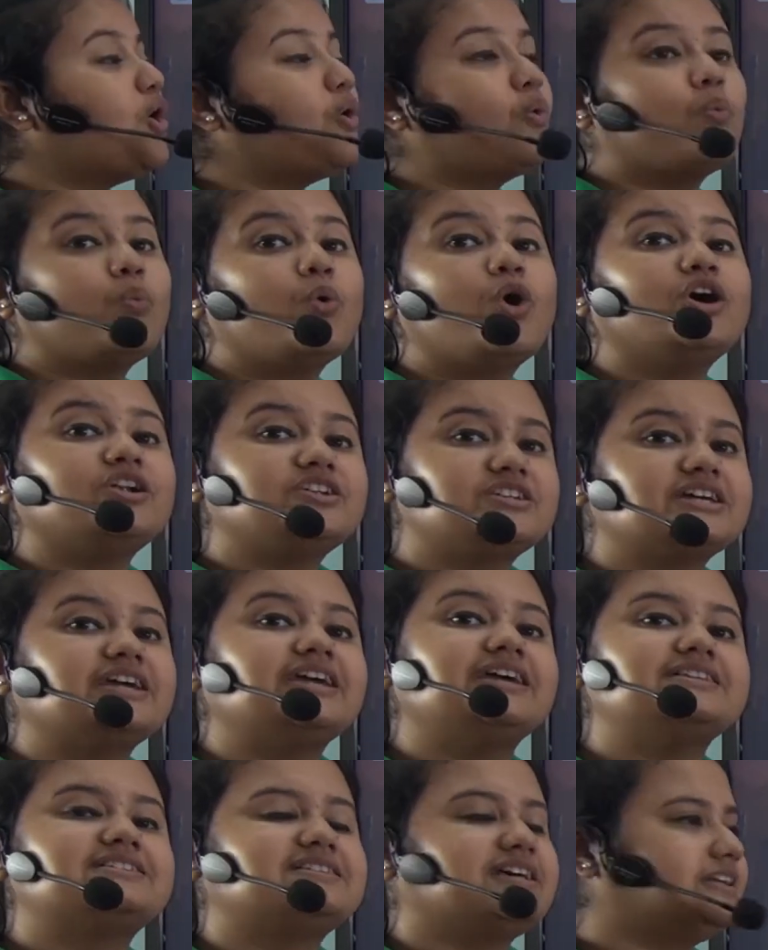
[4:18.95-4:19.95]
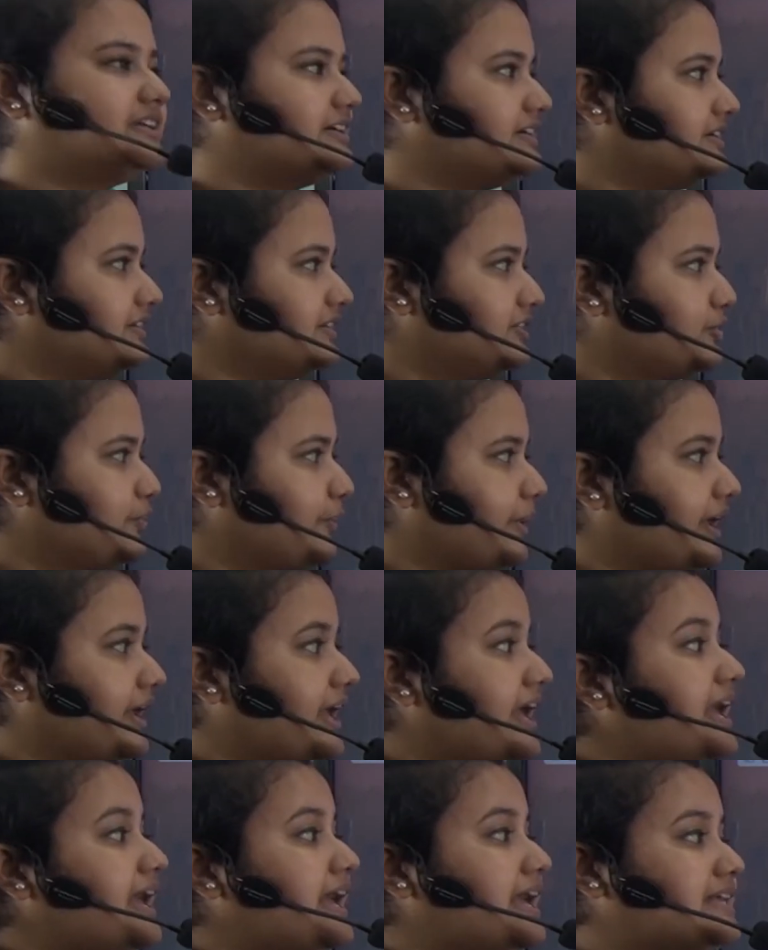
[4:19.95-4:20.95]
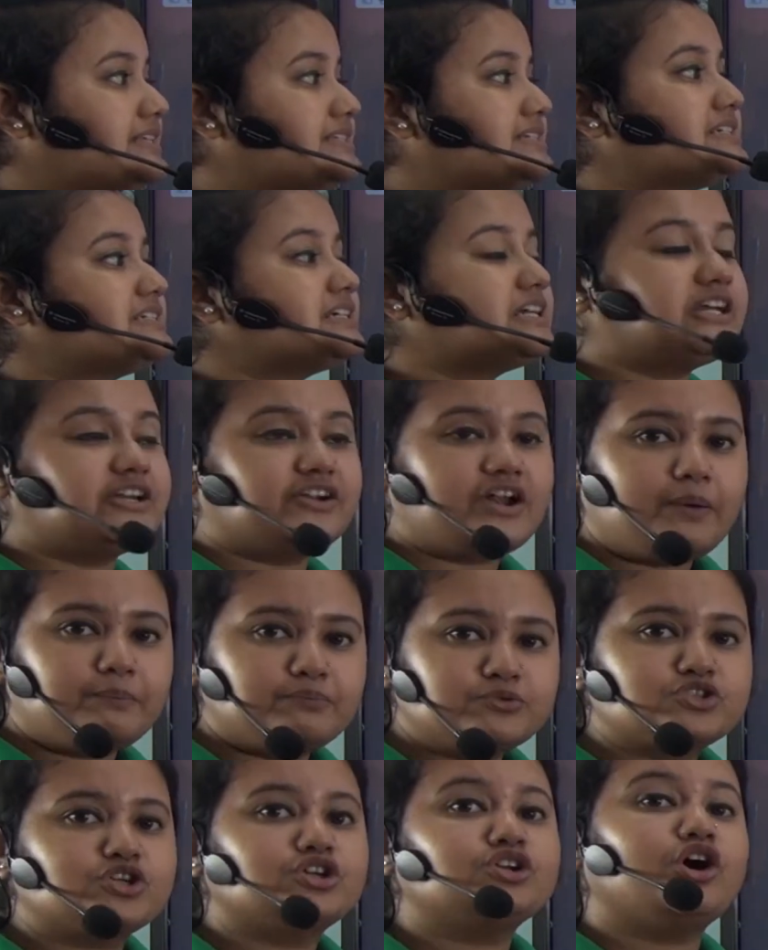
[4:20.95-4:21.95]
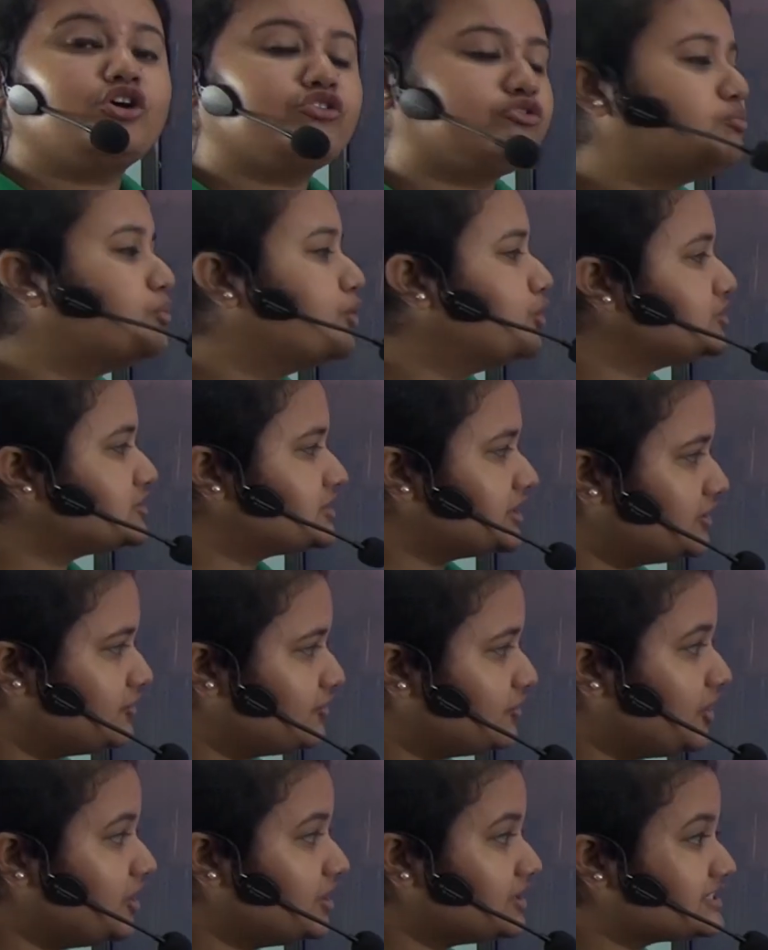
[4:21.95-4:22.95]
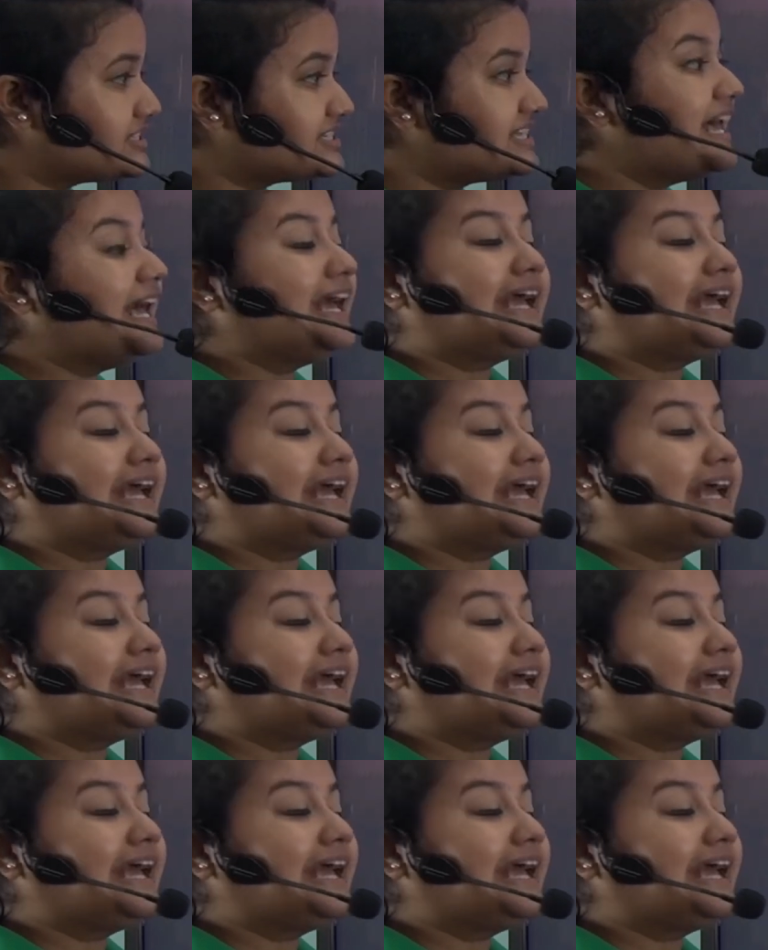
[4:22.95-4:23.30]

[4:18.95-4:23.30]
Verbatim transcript: What is an earthquake? Is it eruption of molten rocks,